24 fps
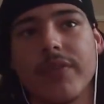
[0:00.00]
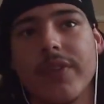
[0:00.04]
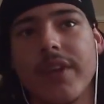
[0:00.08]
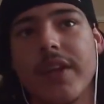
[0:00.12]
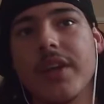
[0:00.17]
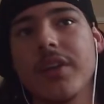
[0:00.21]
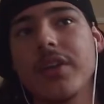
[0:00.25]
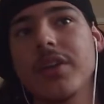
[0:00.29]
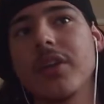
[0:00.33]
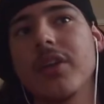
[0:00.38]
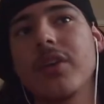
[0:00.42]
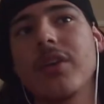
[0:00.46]

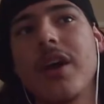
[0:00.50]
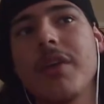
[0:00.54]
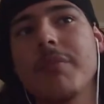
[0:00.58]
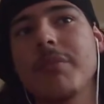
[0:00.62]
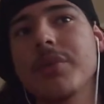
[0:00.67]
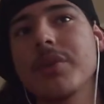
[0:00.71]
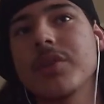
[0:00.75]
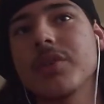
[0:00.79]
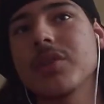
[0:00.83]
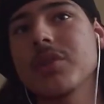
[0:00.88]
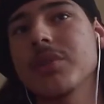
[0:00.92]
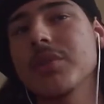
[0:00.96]
And I've
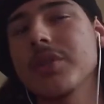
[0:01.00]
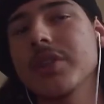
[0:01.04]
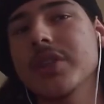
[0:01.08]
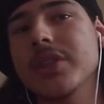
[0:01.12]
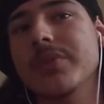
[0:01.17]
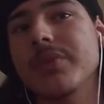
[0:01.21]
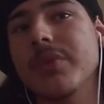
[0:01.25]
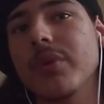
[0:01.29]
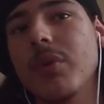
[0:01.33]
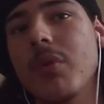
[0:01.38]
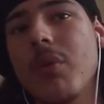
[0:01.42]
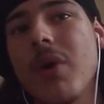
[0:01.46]
been doing this
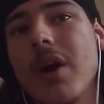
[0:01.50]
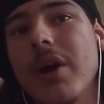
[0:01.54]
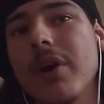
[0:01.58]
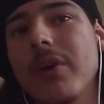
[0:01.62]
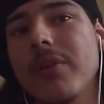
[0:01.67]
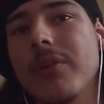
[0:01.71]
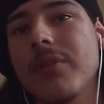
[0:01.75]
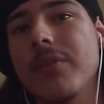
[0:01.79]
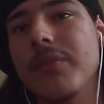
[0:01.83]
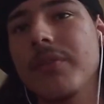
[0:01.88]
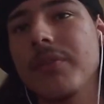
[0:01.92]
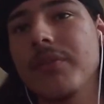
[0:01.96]
for a
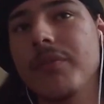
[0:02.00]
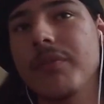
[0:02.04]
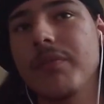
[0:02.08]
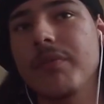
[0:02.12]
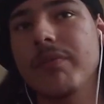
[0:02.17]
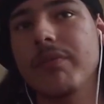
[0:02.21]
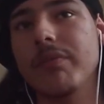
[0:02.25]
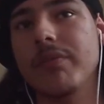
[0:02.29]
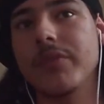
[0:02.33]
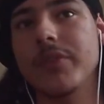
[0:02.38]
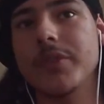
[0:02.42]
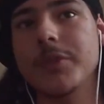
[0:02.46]
while.
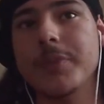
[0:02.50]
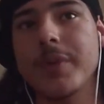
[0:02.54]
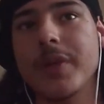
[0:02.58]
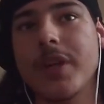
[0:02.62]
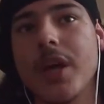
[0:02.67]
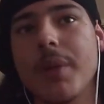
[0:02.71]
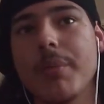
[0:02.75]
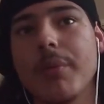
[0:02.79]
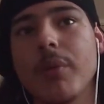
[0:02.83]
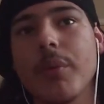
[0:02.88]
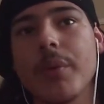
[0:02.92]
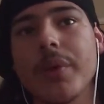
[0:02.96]
It's been a
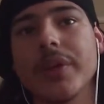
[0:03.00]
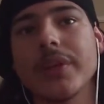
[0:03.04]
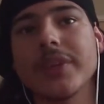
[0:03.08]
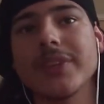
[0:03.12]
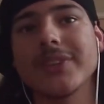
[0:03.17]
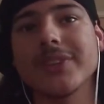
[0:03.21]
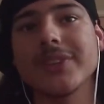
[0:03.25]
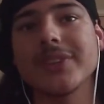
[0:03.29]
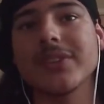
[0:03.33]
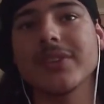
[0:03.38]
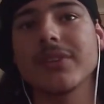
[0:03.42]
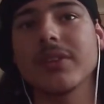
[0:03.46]
couple
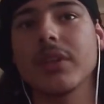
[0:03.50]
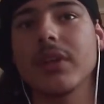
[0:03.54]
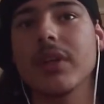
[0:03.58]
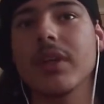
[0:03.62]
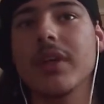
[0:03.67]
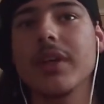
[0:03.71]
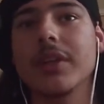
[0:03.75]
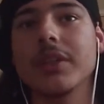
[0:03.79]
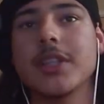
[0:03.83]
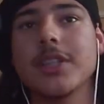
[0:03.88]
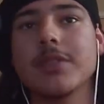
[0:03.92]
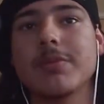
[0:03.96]
weeks
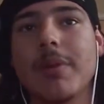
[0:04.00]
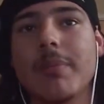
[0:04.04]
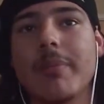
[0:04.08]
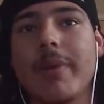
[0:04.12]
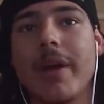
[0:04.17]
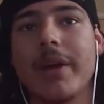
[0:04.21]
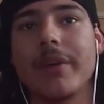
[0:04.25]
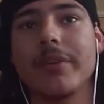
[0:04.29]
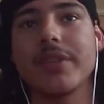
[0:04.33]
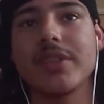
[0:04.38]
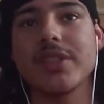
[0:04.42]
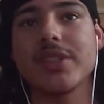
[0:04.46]
since my
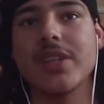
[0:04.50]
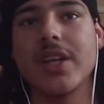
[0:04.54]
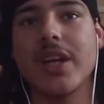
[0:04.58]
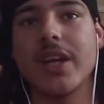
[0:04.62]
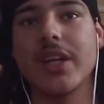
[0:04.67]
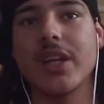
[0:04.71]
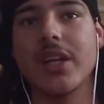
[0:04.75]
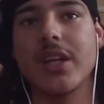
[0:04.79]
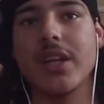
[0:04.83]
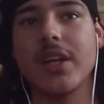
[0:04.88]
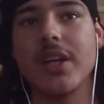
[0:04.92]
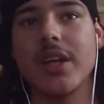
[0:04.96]
batteries
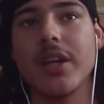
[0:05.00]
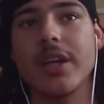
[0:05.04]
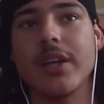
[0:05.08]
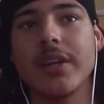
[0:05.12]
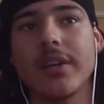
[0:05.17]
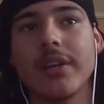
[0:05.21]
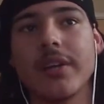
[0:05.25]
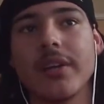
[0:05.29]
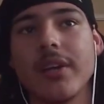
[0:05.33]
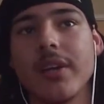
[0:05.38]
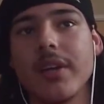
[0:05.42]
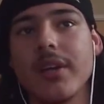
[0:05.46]
died, and
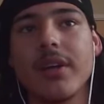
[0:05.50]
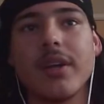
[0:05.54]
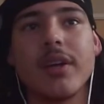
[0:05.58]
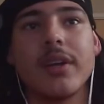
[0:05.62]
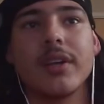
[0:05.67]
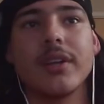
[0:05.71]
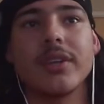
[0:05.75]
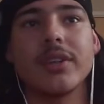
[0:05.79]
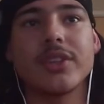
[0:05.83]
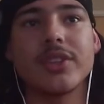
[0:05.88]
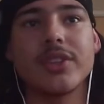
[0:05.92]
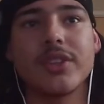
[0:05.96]
hey,
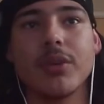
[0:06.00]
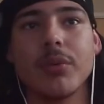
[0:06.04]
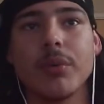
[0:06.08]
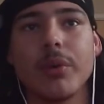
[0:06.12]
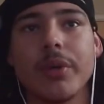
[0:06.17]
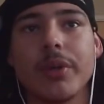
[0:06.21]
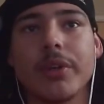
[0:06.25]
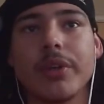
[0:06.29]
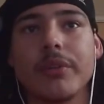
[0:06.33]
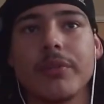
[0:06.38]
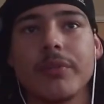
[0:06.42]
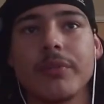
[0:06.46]
still
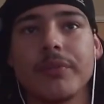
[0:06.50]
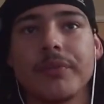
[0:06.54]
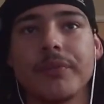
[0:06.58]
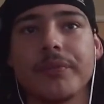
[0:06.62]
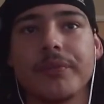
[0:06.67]
working.